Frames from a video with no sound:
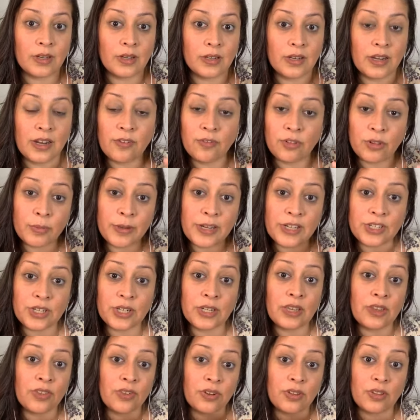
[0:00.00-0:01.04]
an
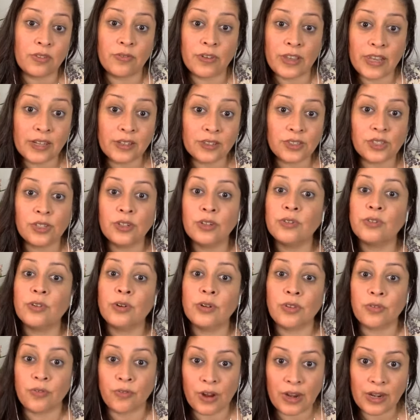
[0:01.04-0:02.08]
inflammation either in the vagus nerve
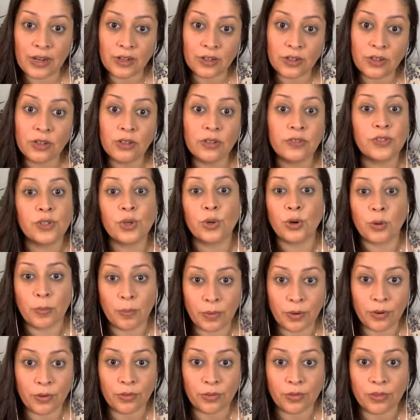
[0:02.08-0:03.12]
or the phrenic nerves or
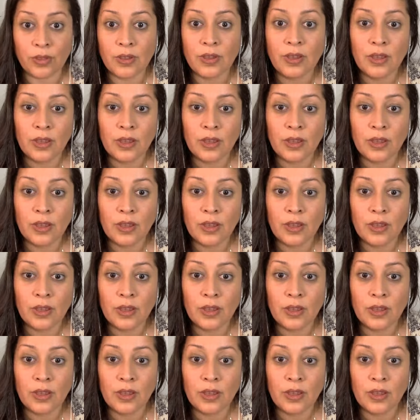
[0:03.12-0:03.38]
both